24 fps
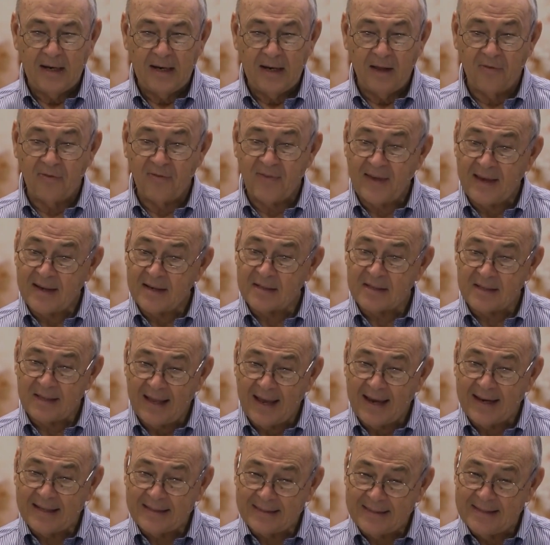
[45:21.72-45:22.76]
Now, things
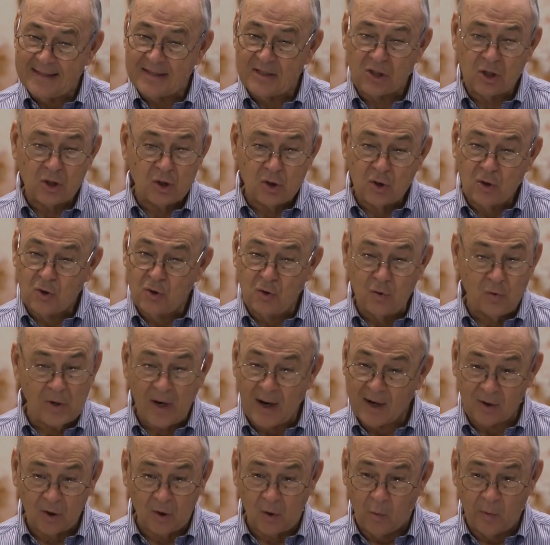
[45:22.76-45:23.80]
like this do
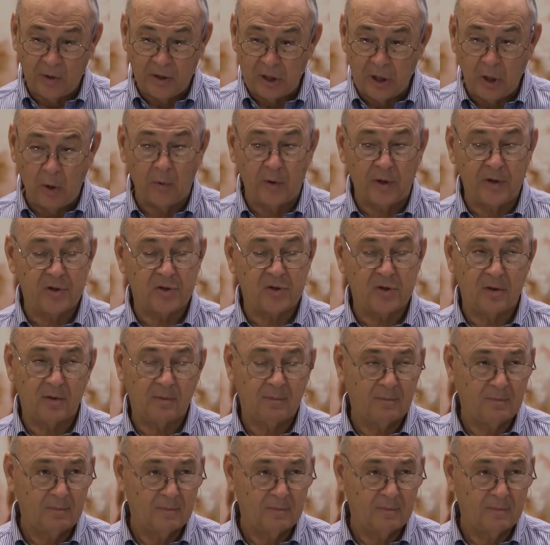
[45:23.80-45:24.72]
not go unnoticed.